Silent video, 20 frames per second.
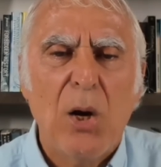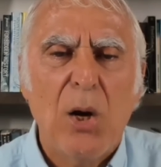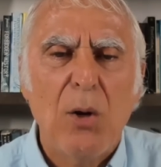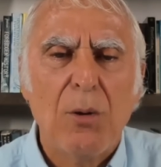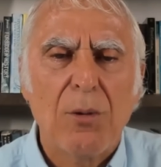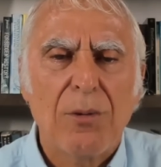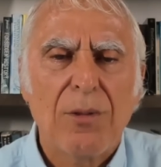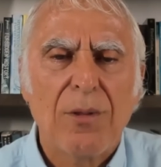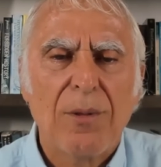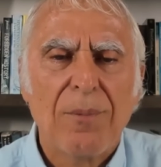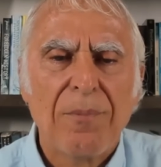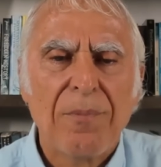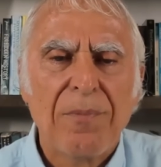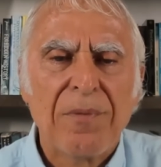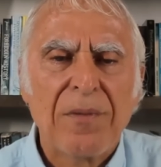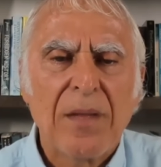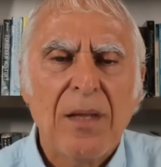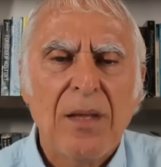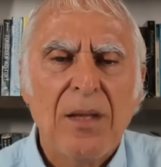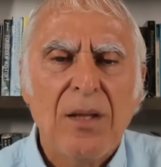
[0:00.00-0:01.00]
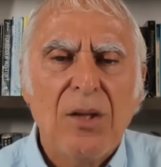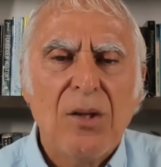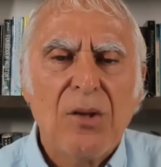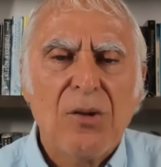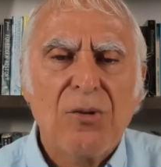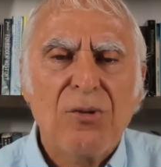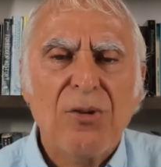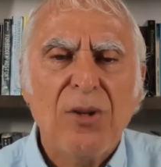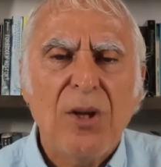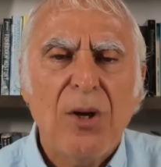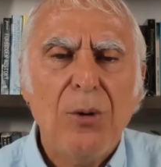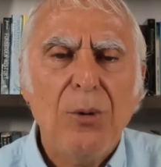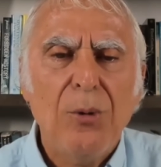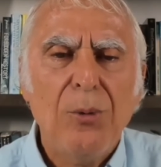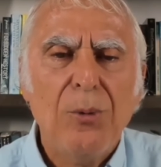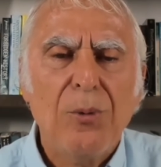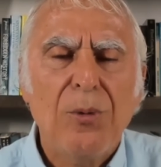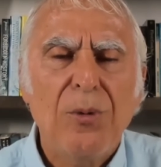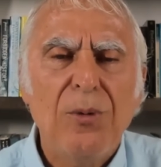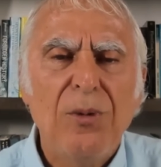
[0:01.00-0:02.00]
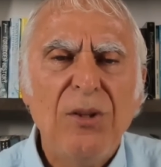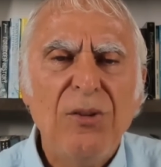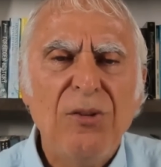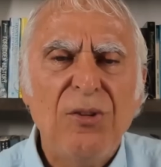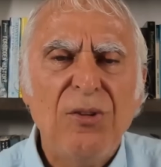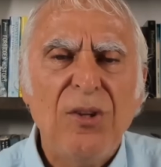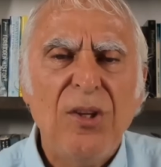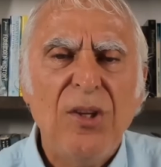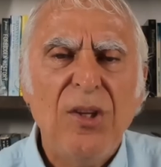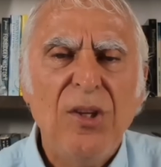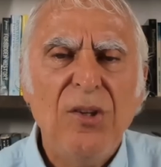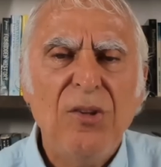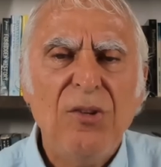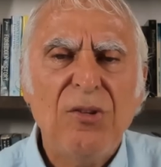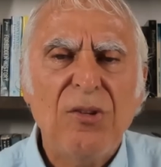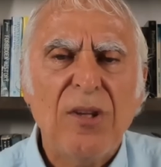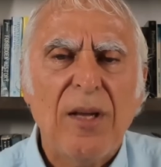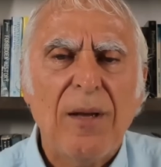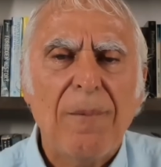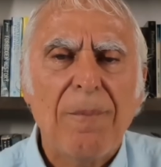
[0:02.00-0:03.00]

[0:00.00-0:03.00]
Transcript: Oath. So this is